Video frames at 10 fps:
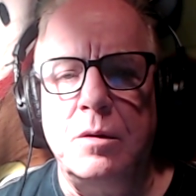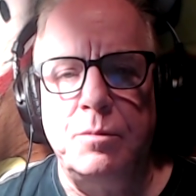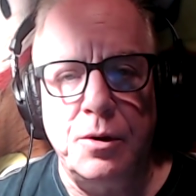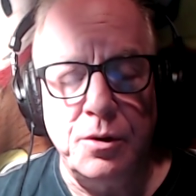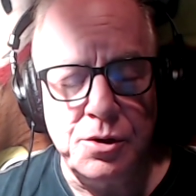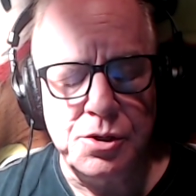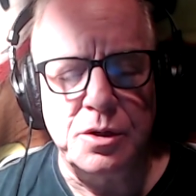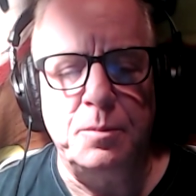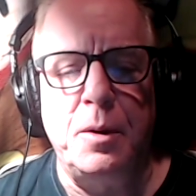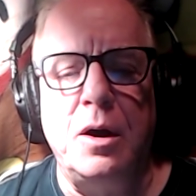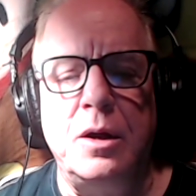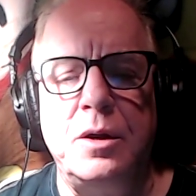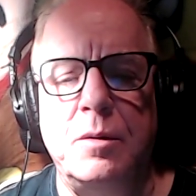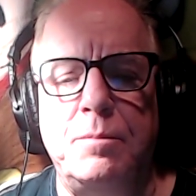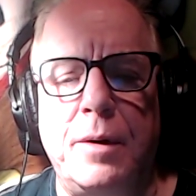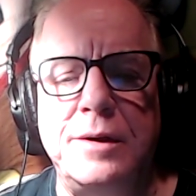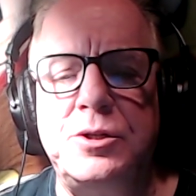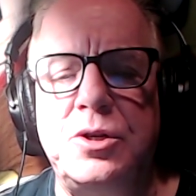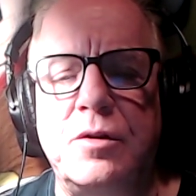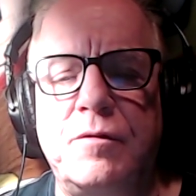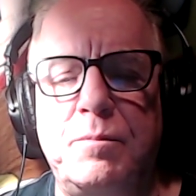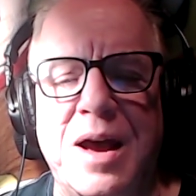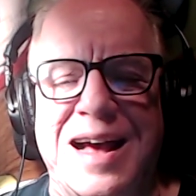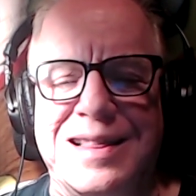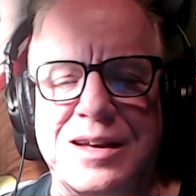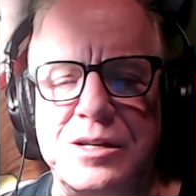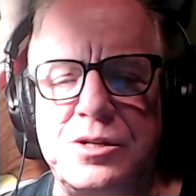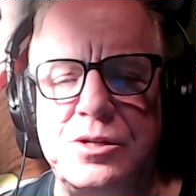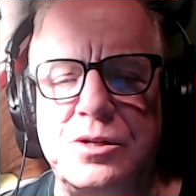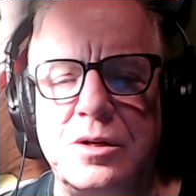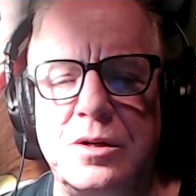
Perched upon a bust of Pallas,